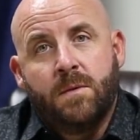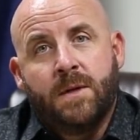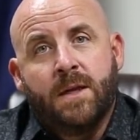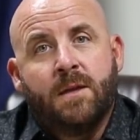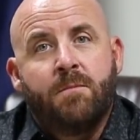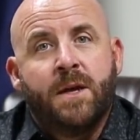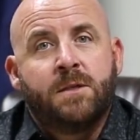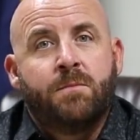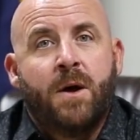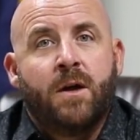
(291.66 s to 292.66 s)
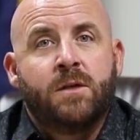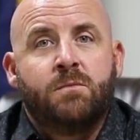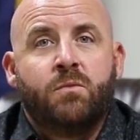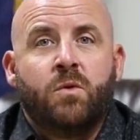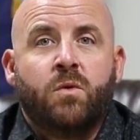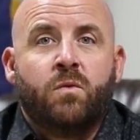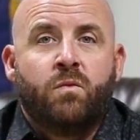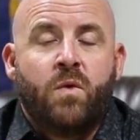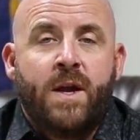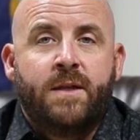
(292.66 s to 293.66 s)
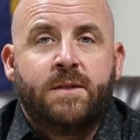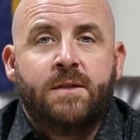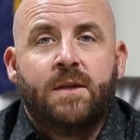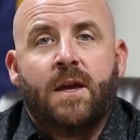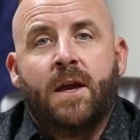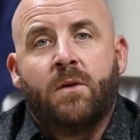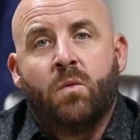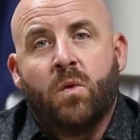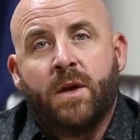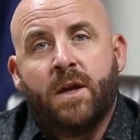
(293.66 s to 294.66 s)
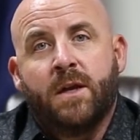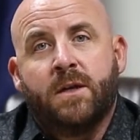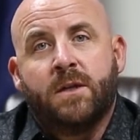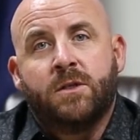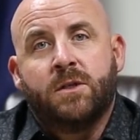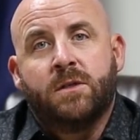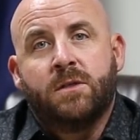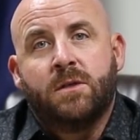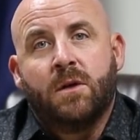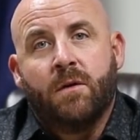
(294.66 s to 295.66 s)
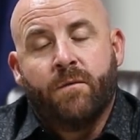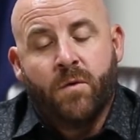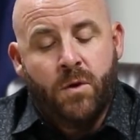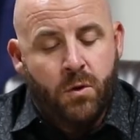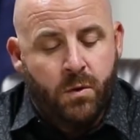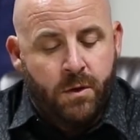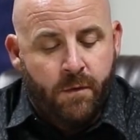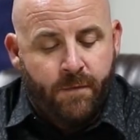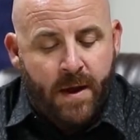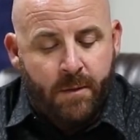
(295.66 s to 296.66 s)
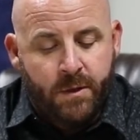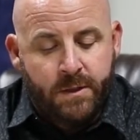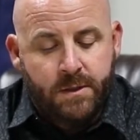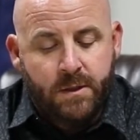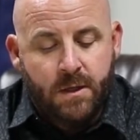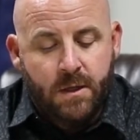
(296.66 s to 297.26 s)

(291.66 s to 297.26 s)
get the best possible rates and working conditions for you and your families.